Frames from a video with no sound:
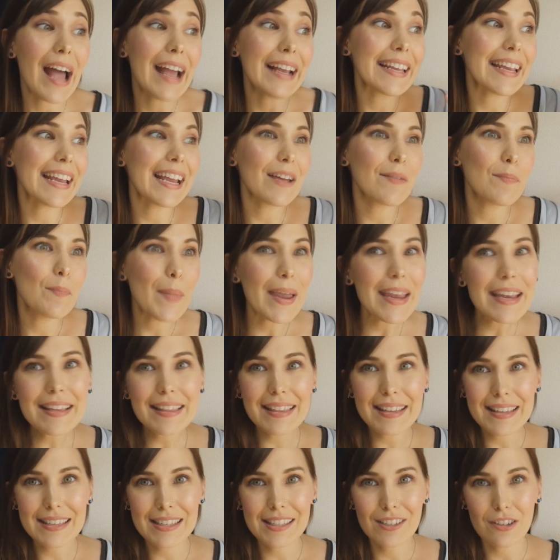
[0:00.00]
I can't
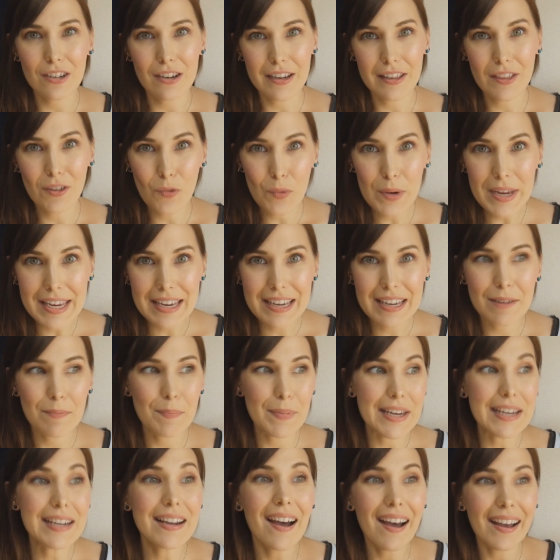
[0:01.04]
make these during the week
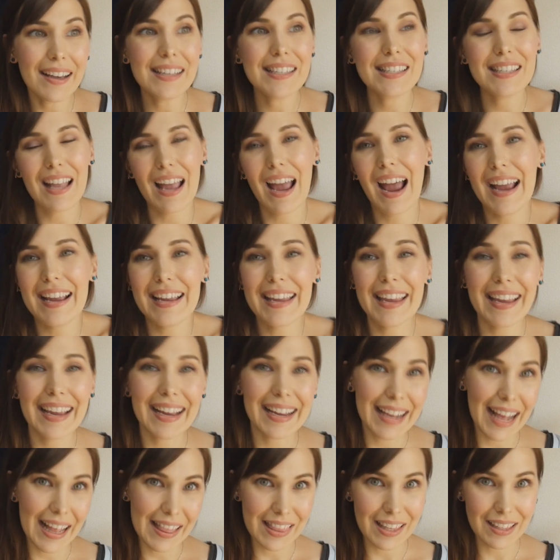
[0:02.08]
because I
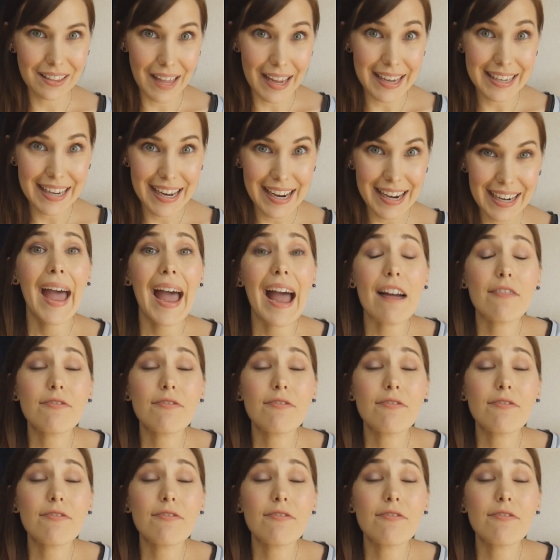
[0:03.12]
can't get the lighting.